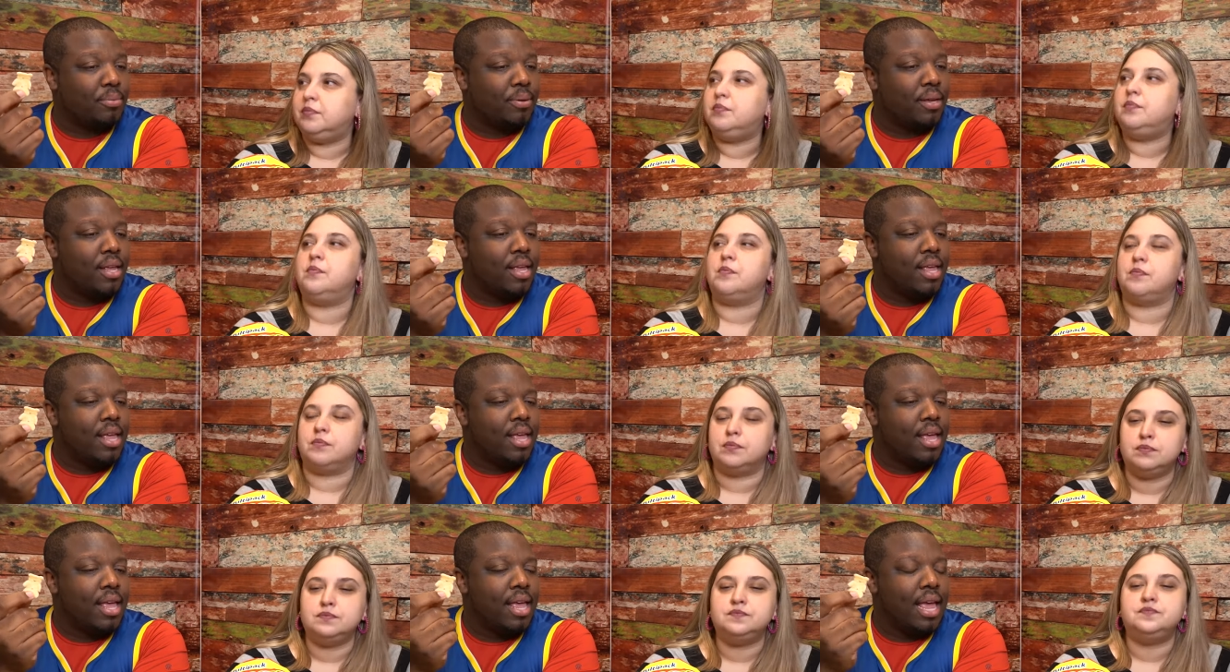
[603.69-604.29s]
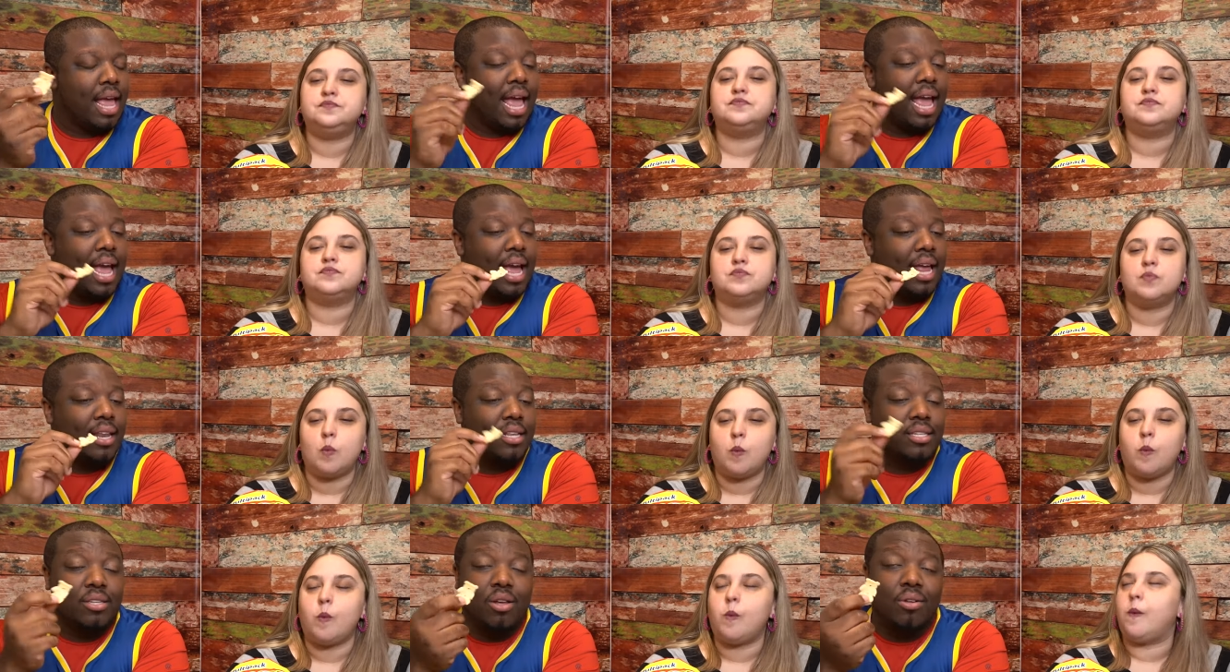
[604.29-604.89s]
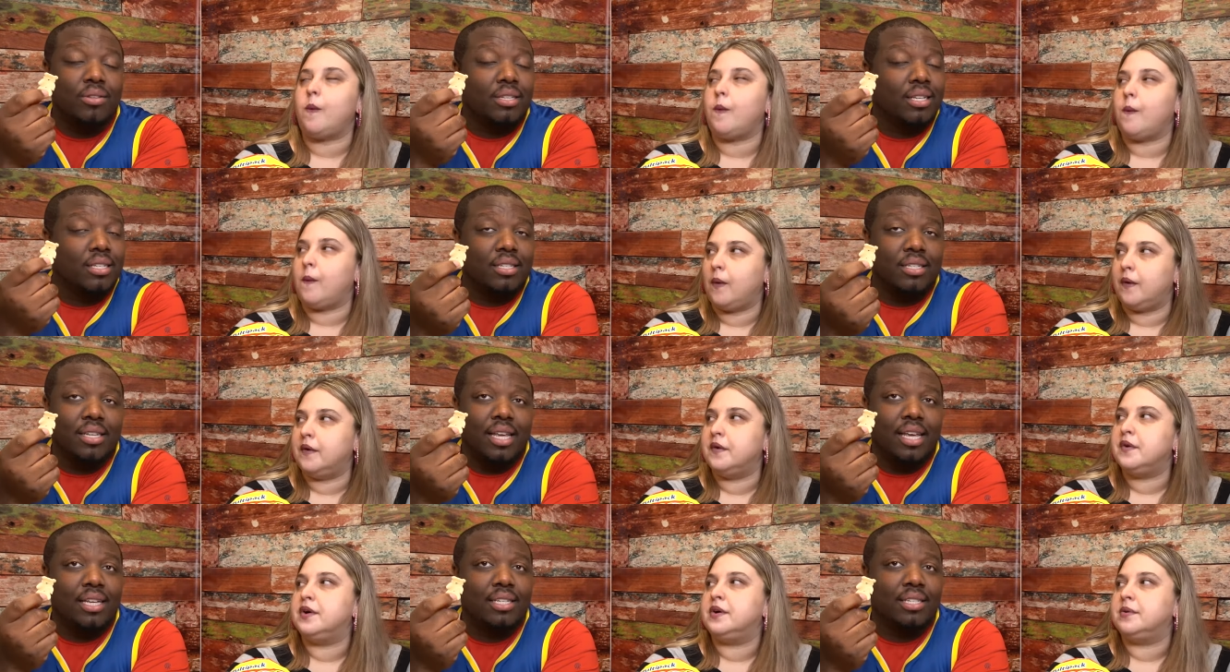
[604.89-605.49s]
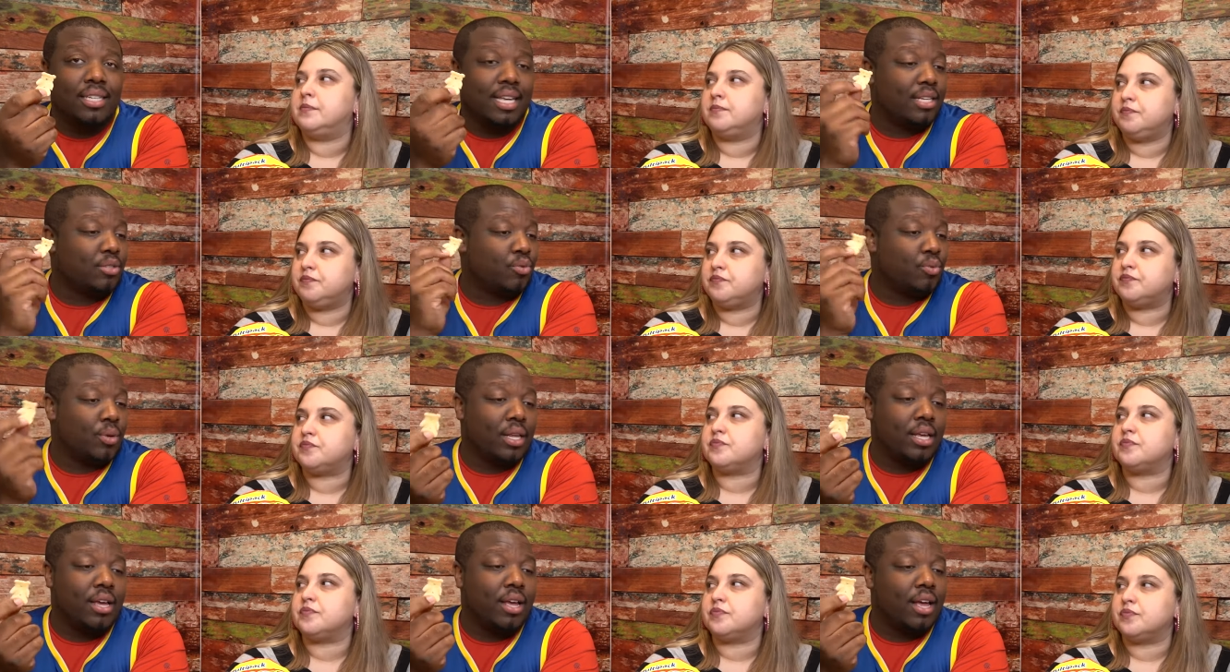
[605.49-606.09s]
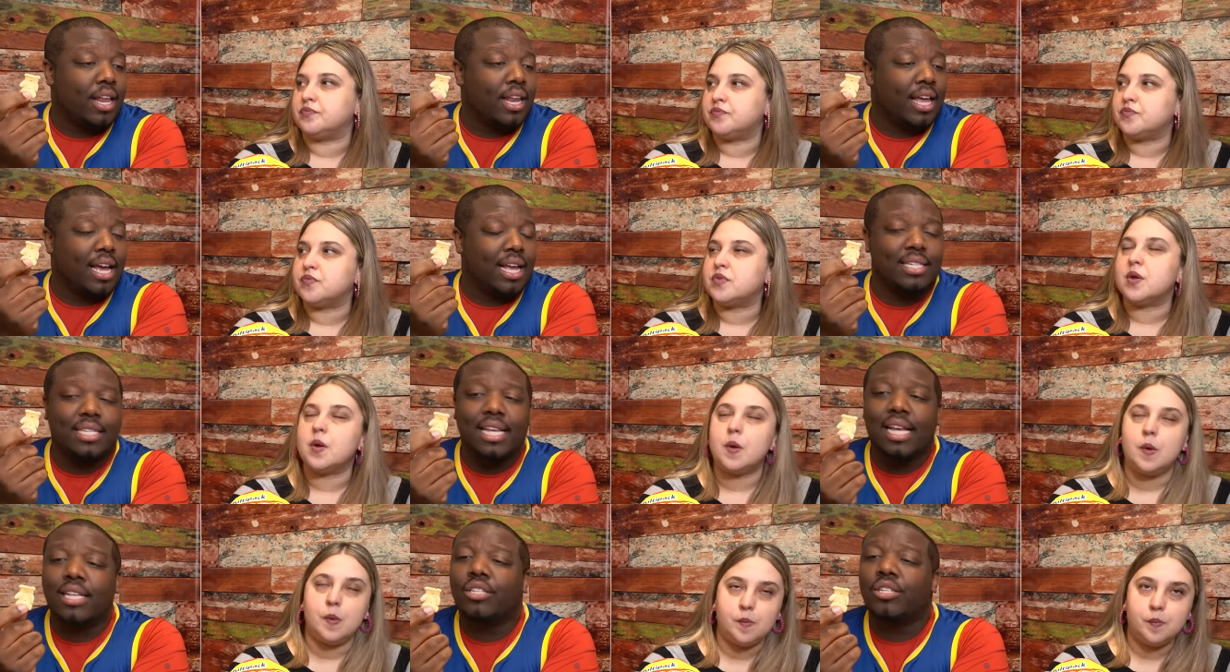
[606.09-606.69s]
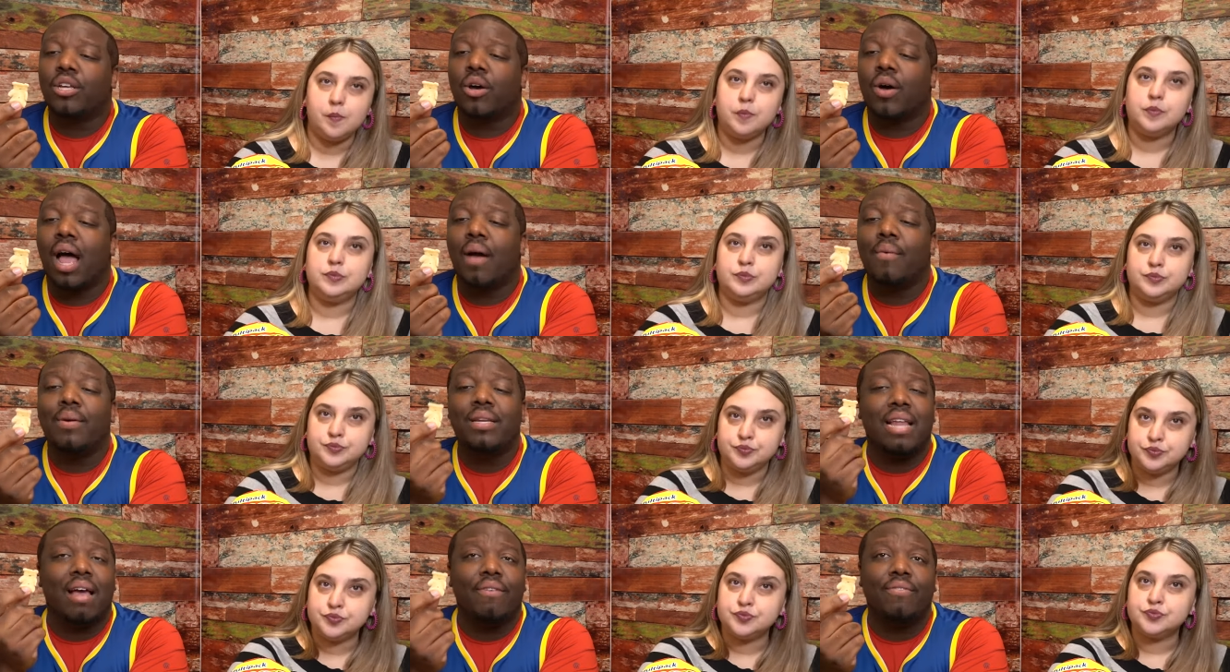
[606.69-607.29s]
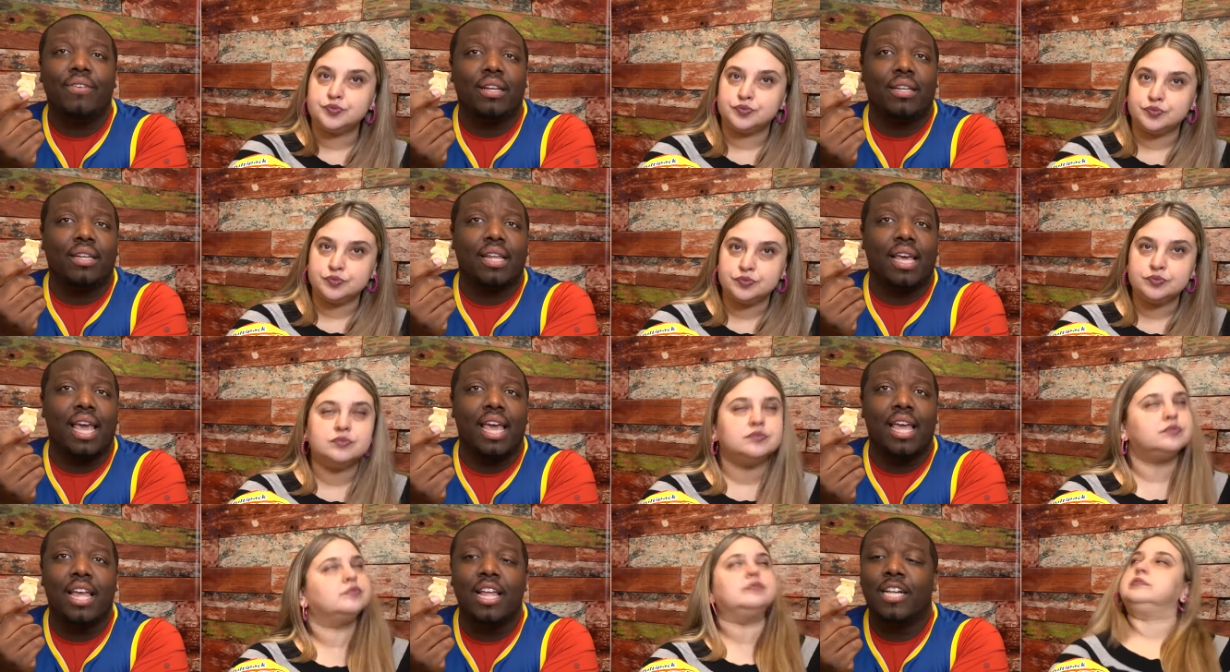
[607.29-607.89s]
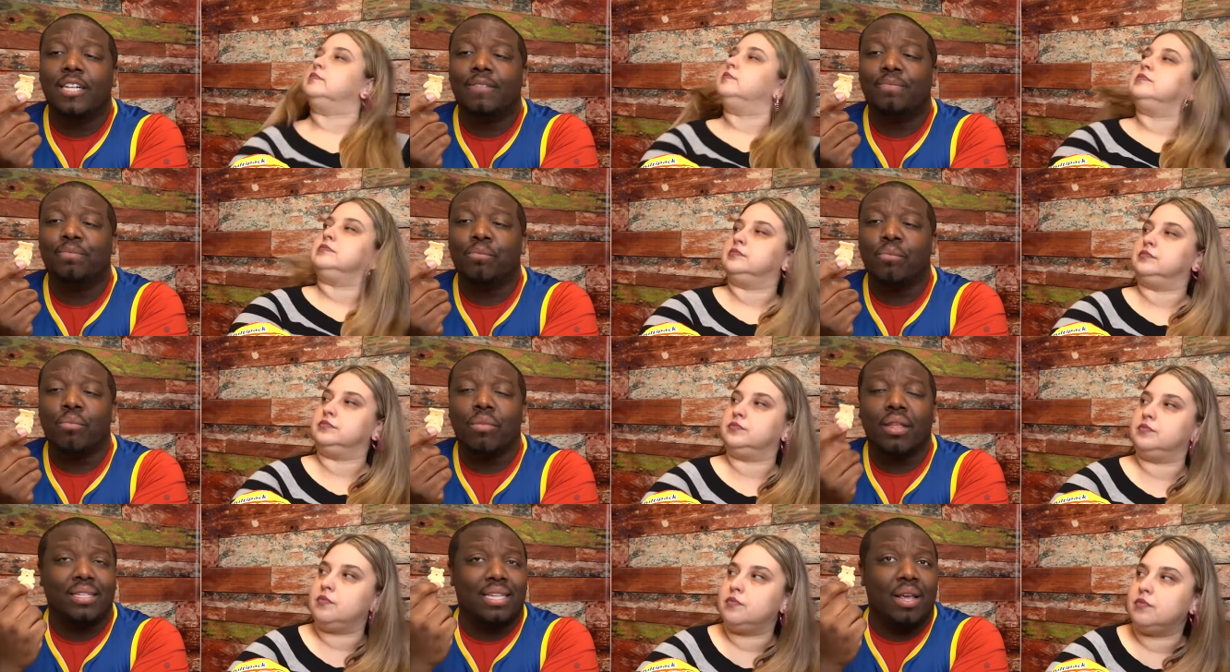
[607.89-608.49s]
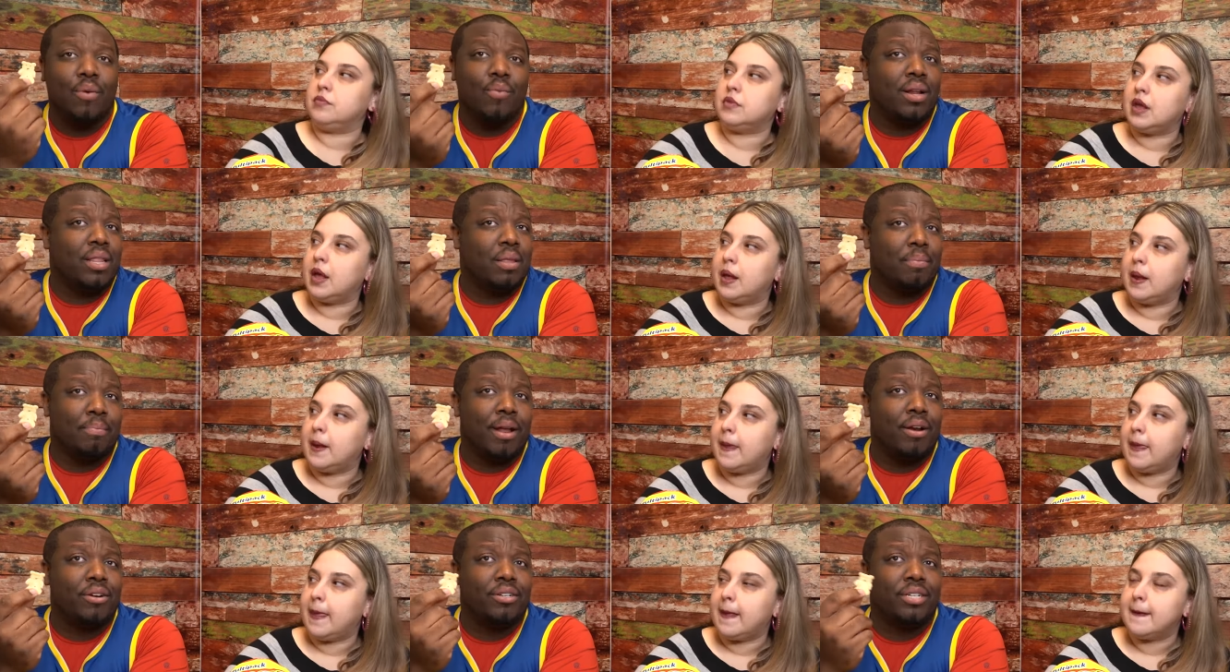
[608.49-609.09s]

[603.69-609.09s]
Speaker 1: Mm-hmm. And the salt is really good, like I said. So I would definitely say one of the better